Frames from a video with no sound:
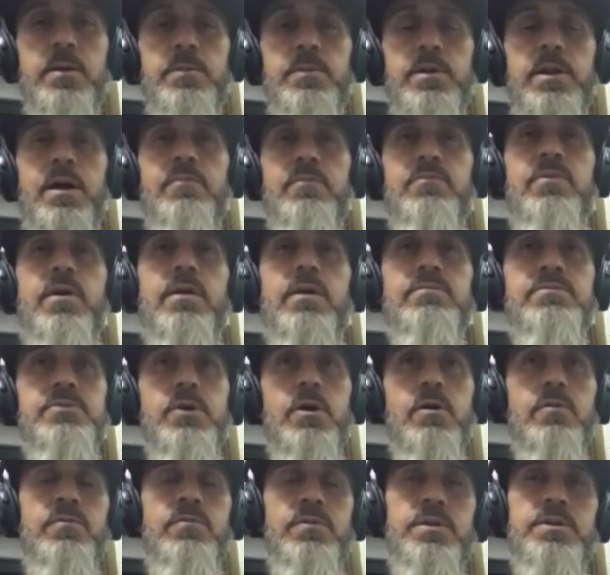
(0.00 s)
I mean, I've
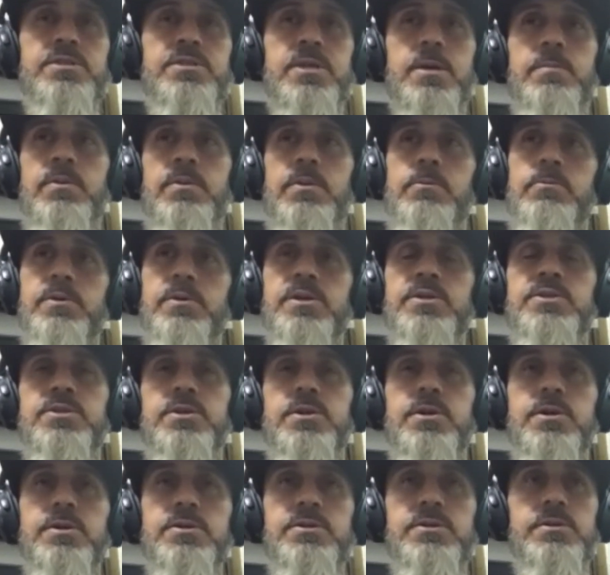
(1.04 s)
dove into some of the
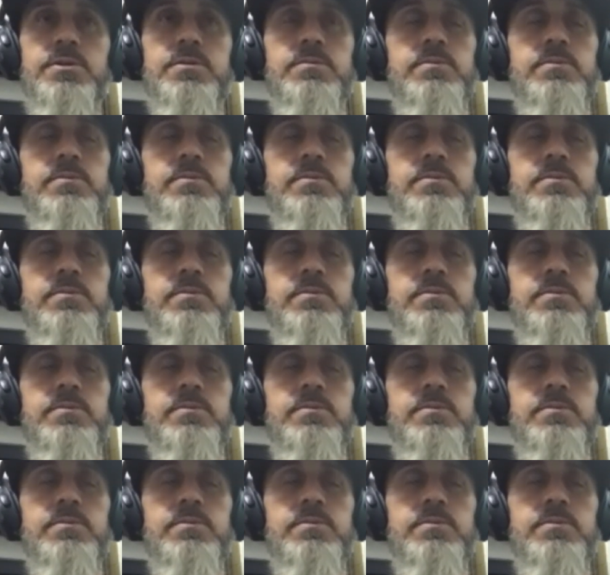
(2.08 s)
research,